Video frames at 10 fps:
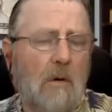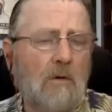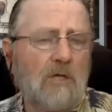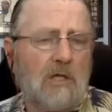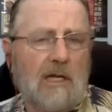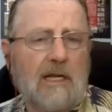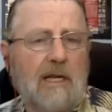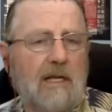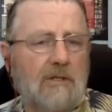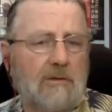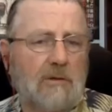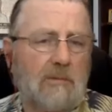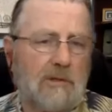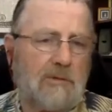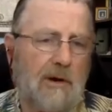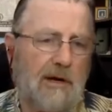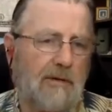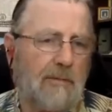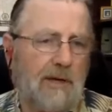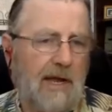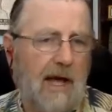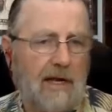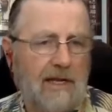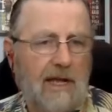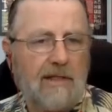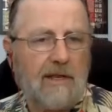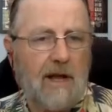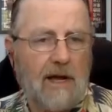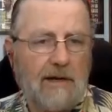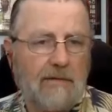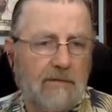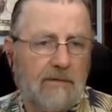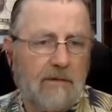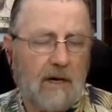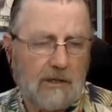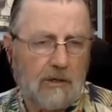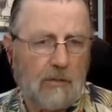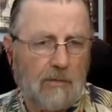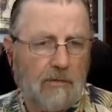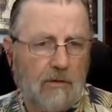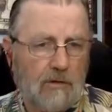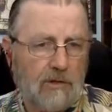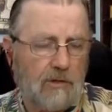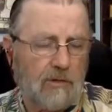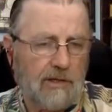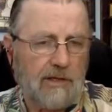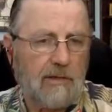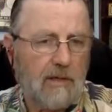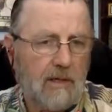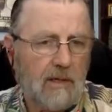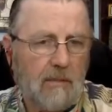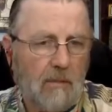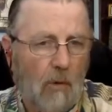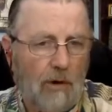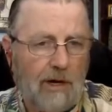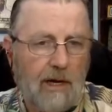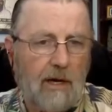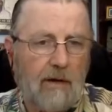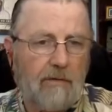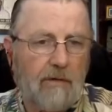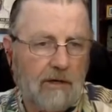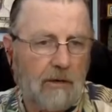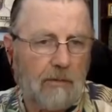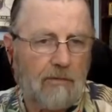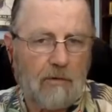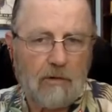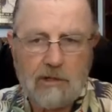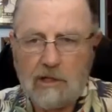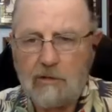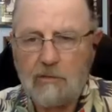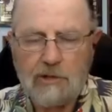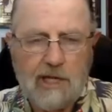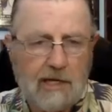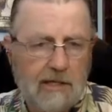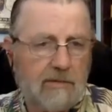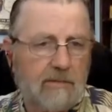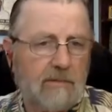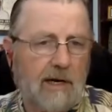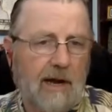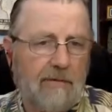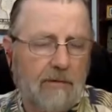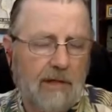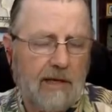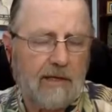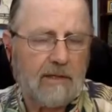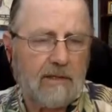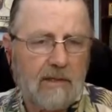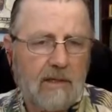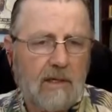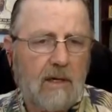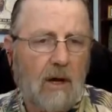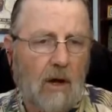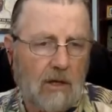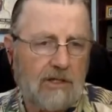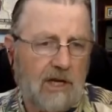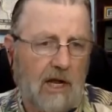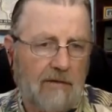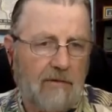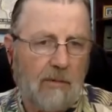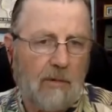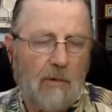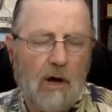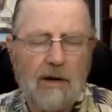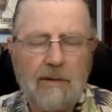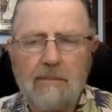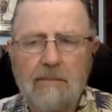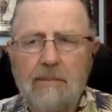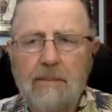emotionally, Israel was ready to retaliate the night of October 1st, or the morning of October 1st, October 2nd, right after that onslaught from Iran.